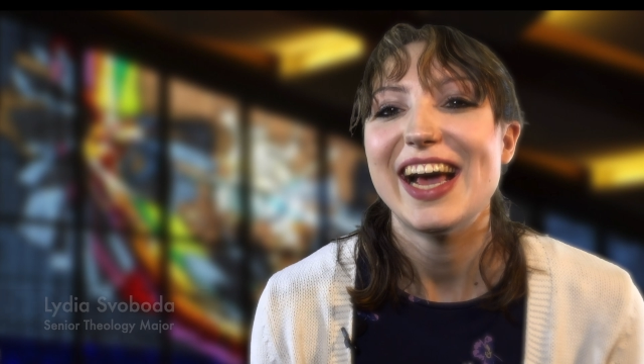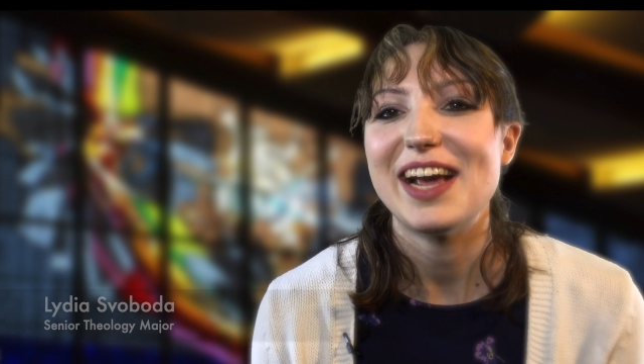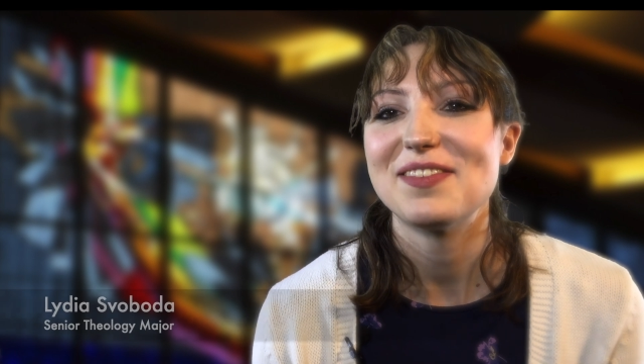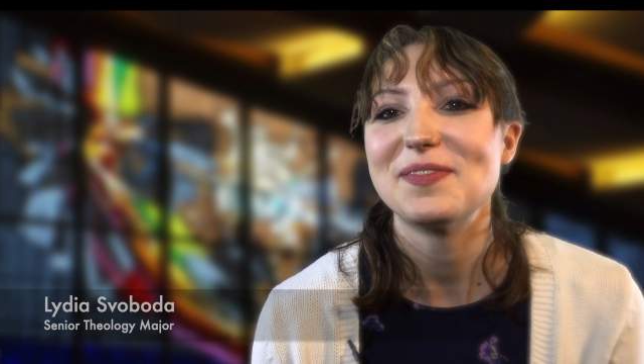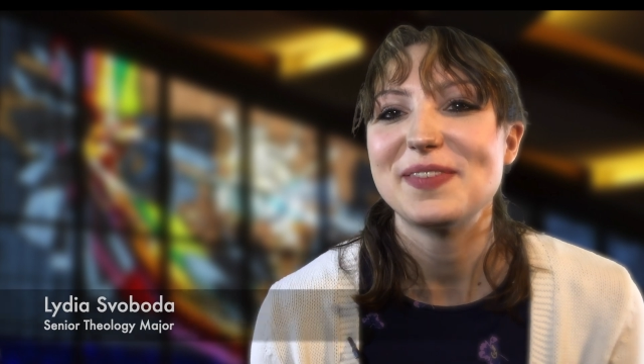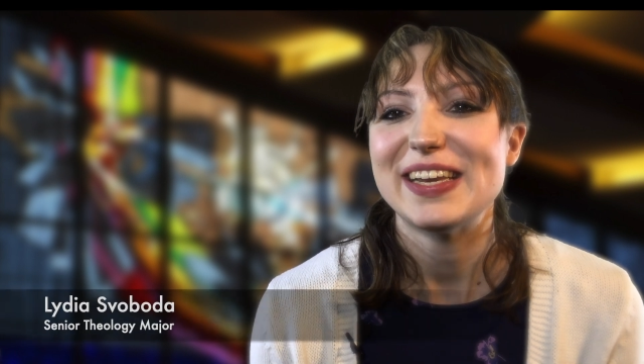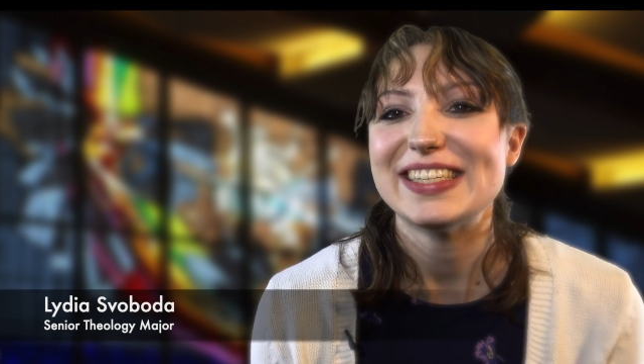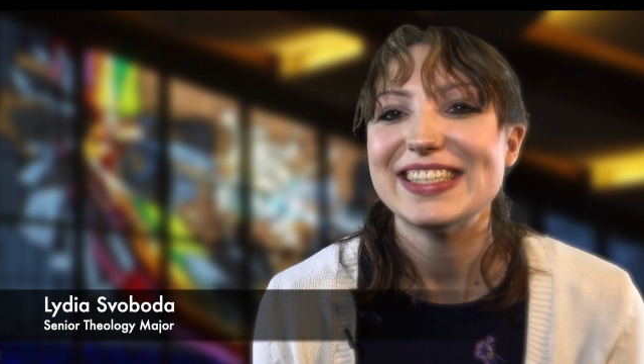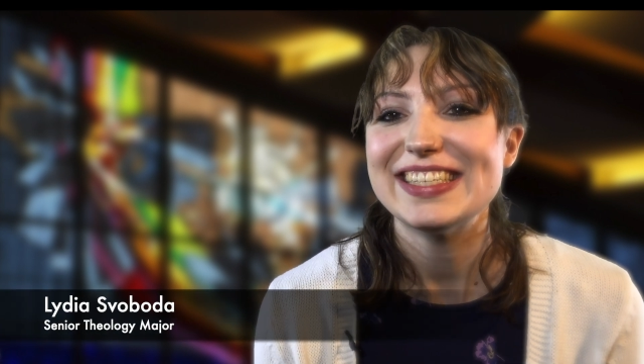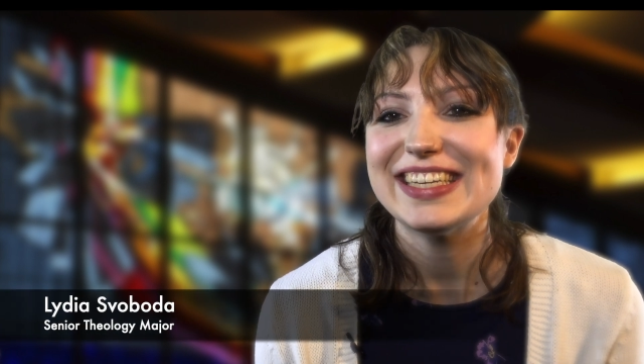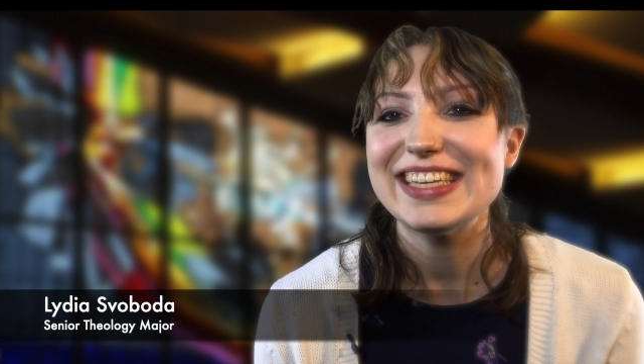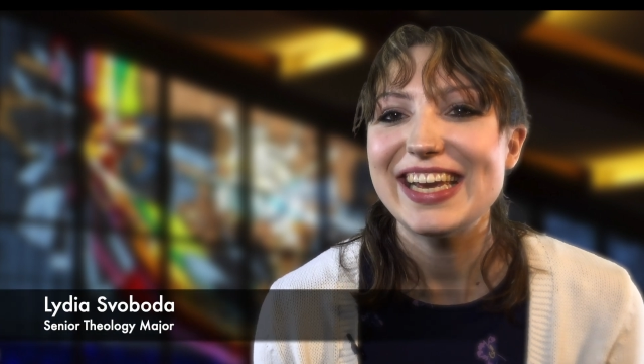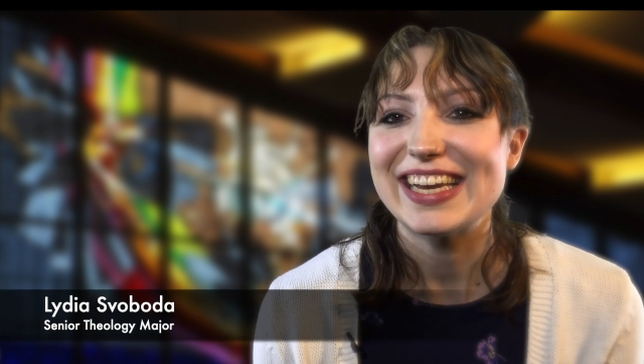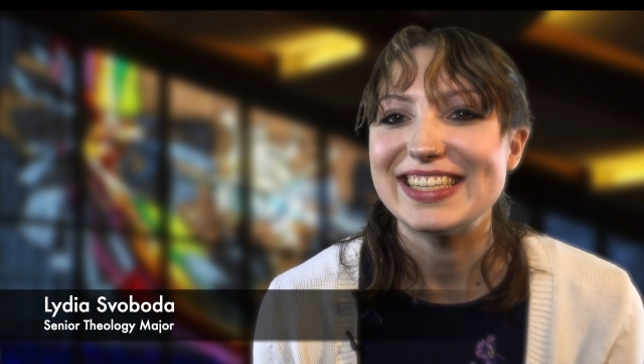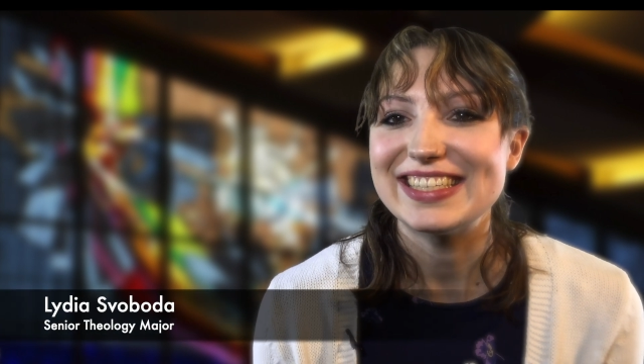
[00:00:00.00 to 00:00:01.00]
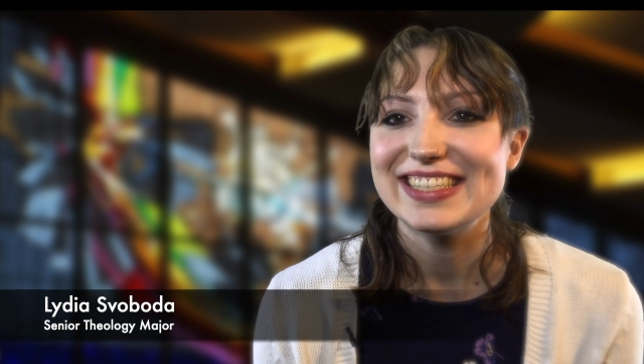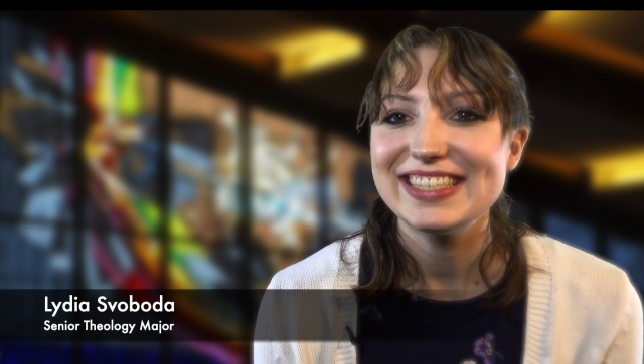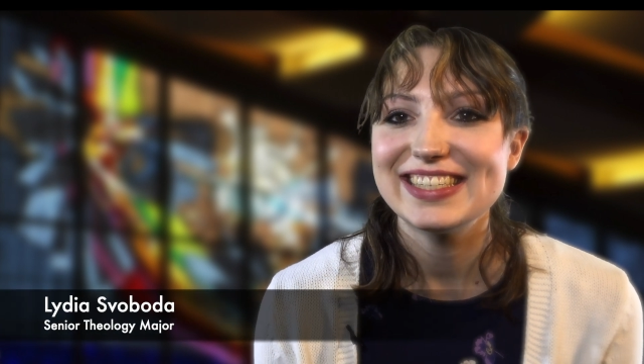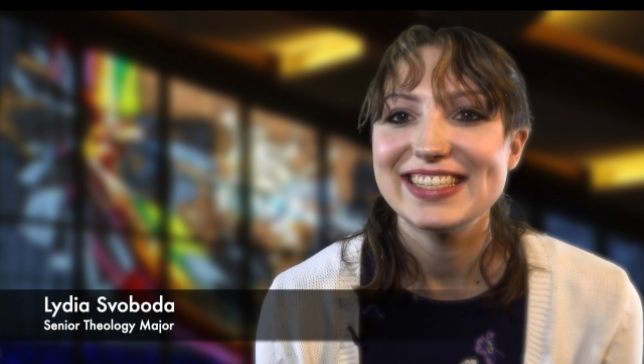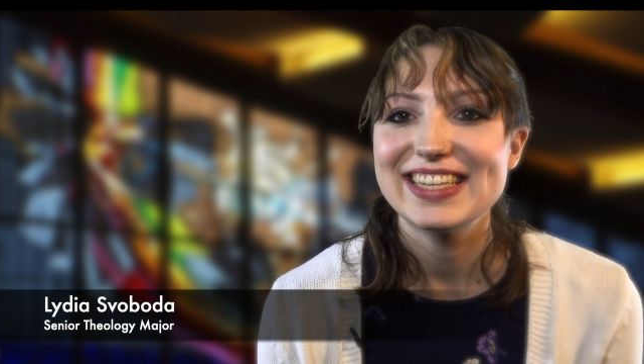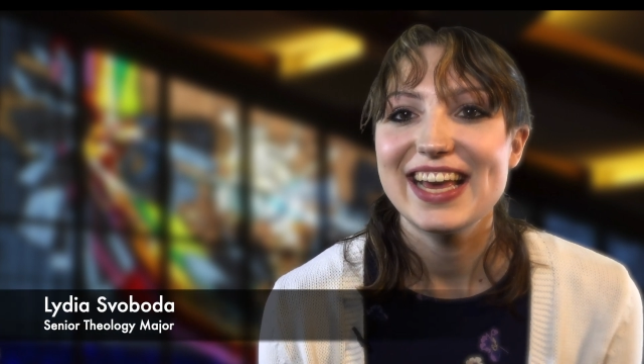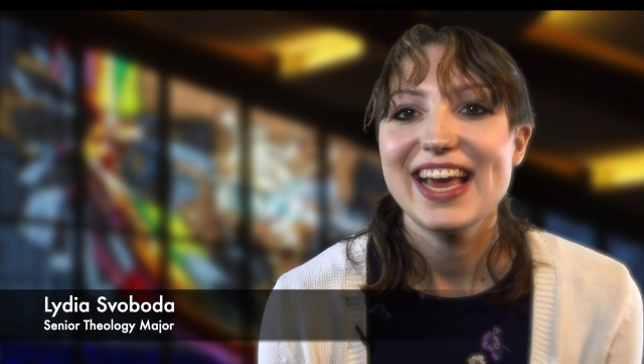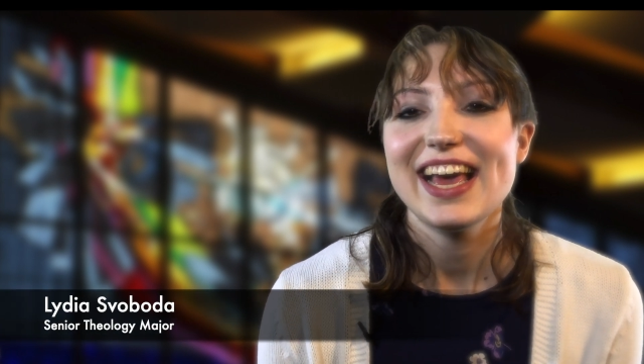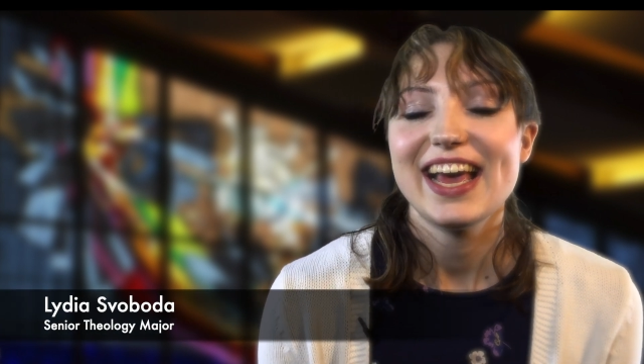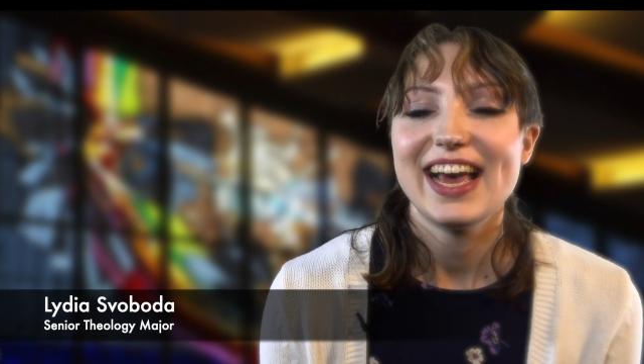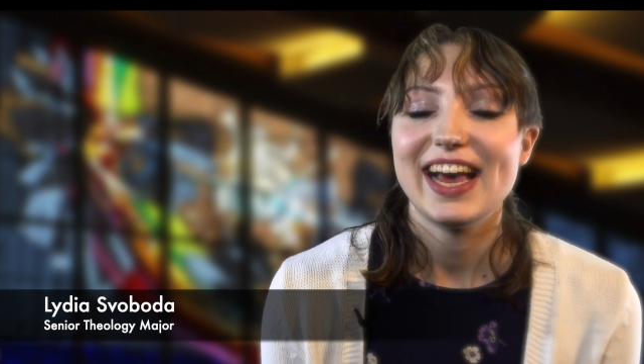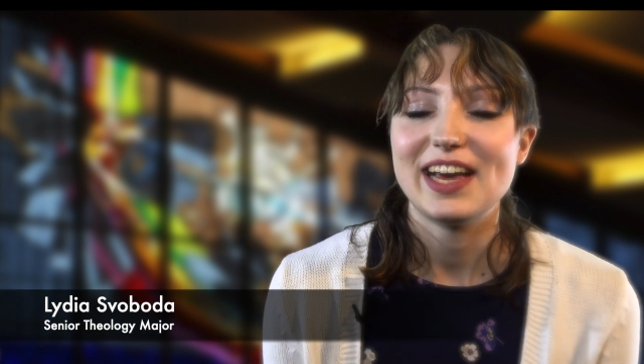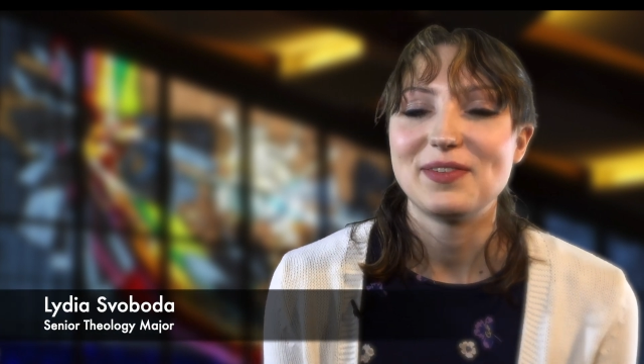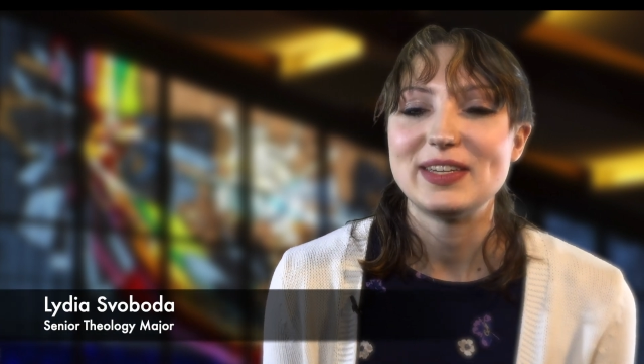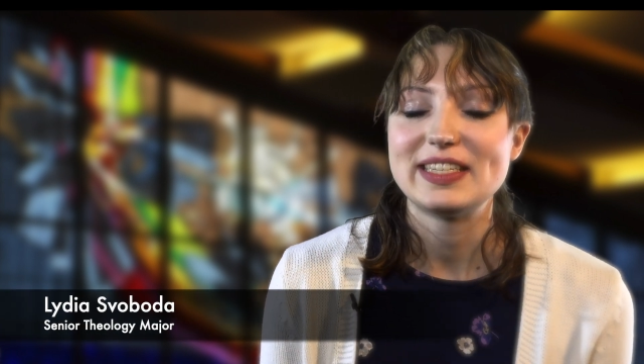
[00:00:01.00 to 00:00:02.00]
I'm from Kansas City, Kansas.
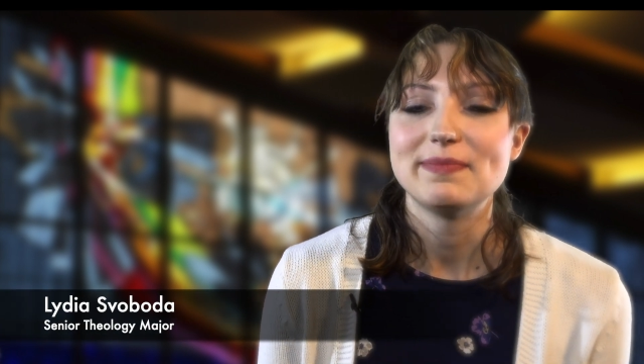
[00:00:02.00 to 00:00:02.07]
I went